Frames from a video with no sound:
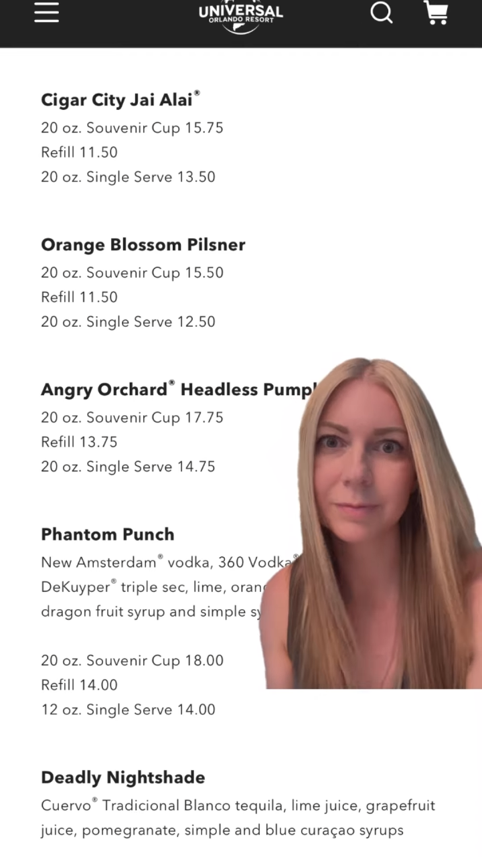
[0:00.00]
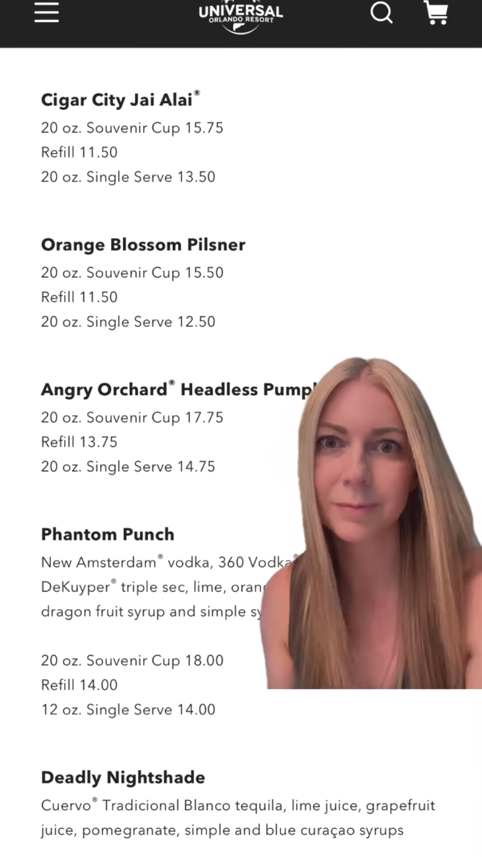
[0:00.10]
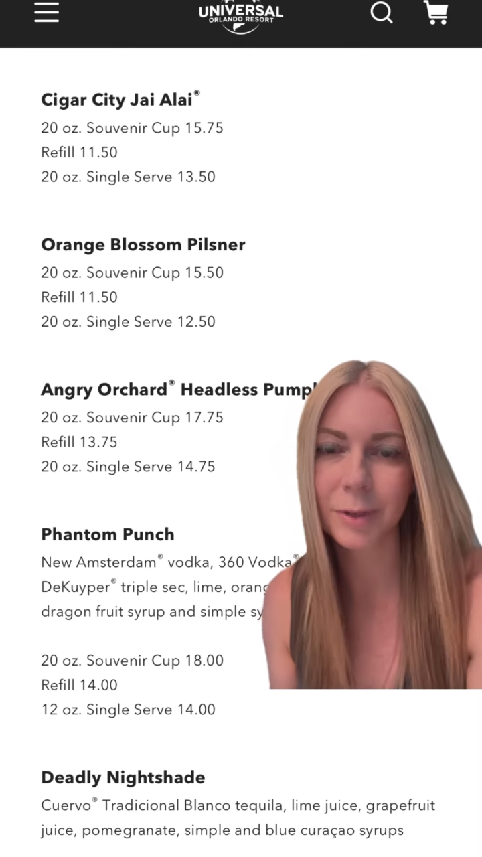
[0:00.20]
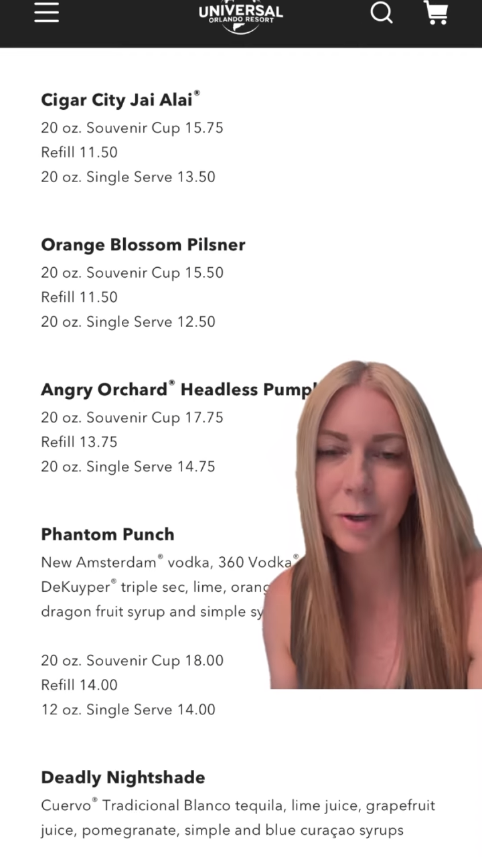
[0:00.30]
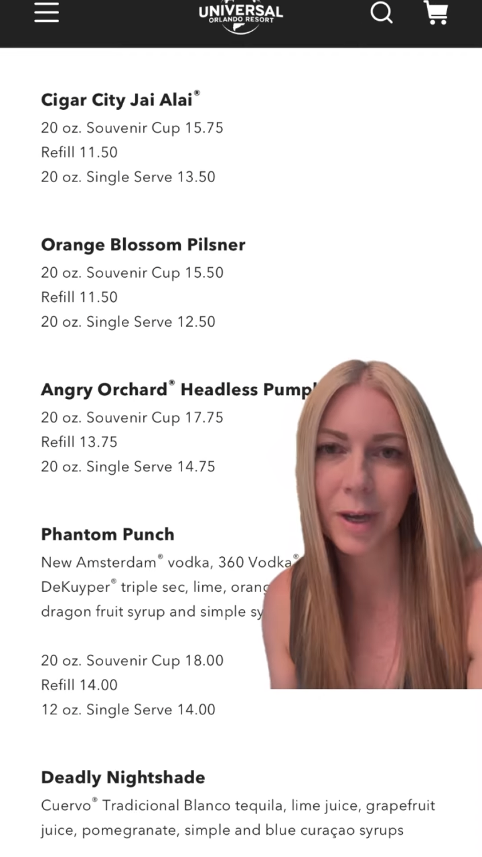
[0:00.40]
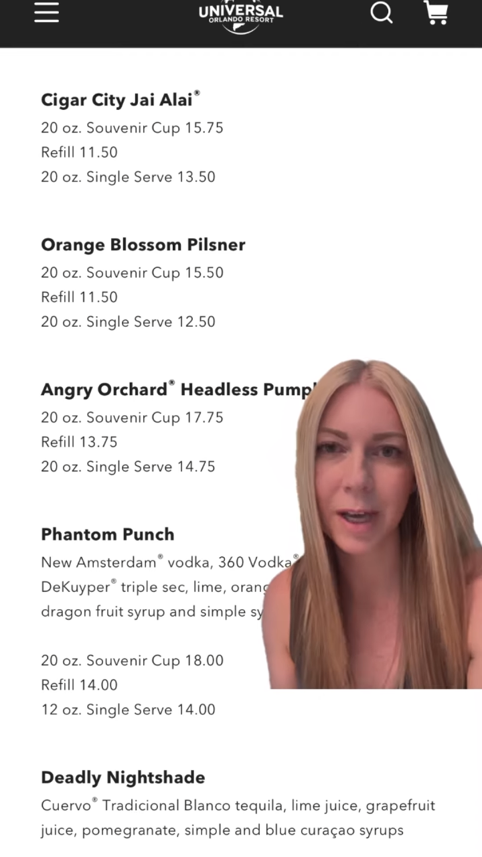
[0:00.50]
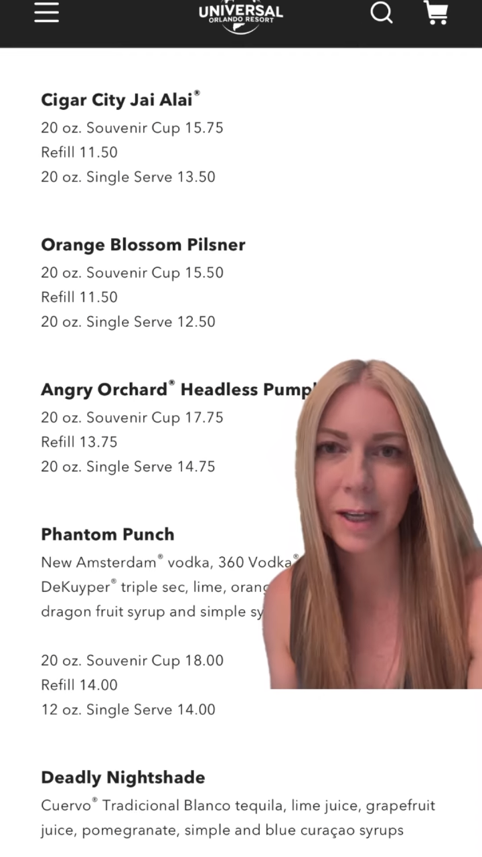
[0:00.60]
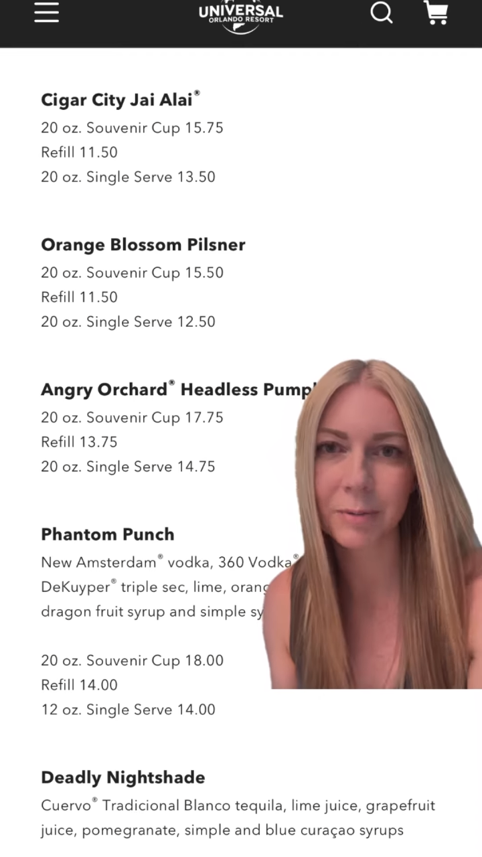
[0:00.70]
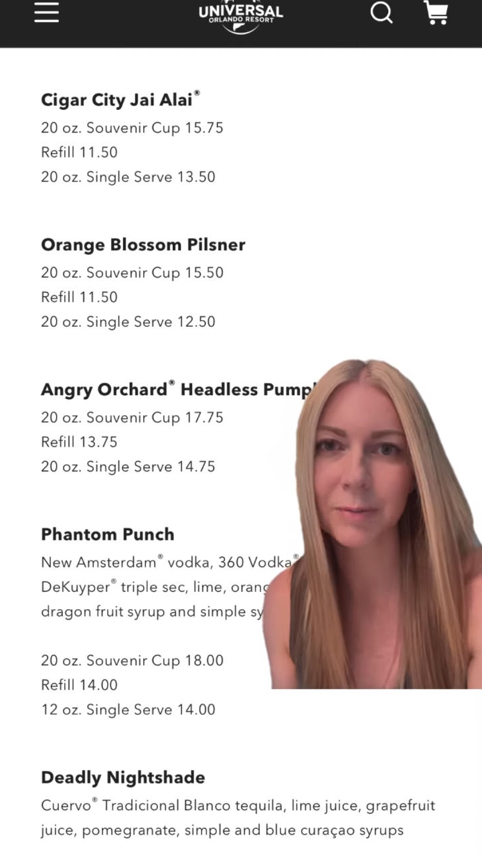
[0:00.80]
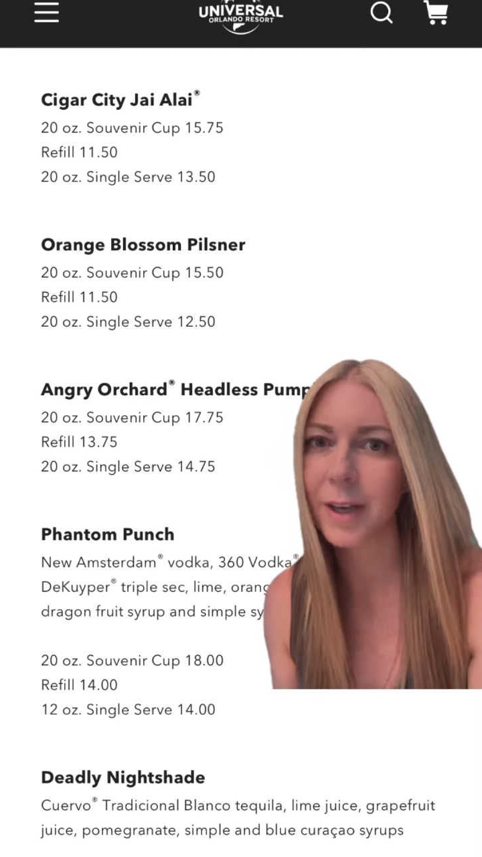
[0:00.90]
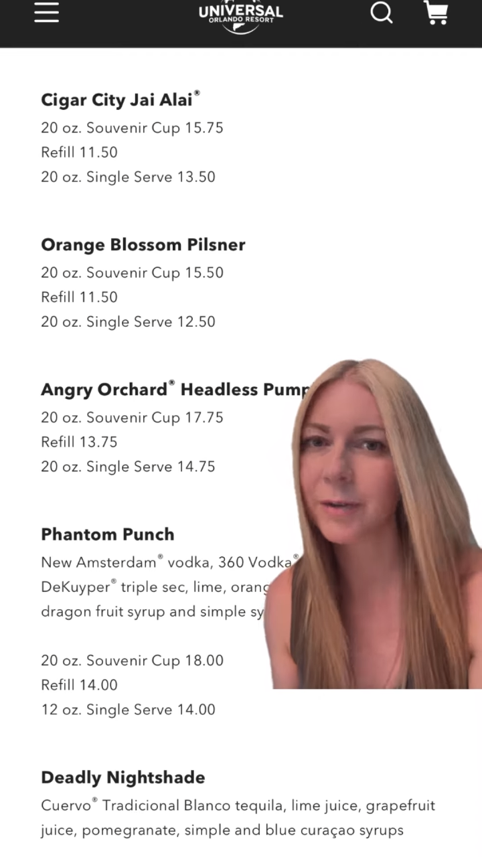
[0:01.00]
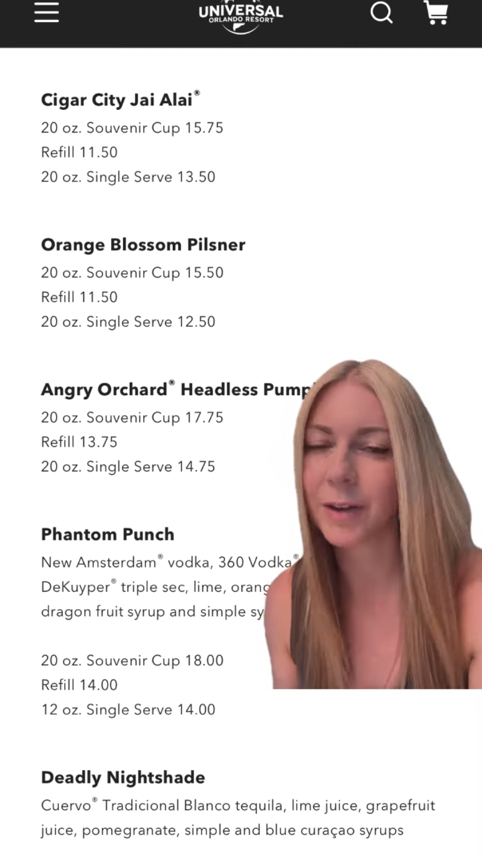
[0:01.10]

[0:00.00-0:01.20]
go get it. If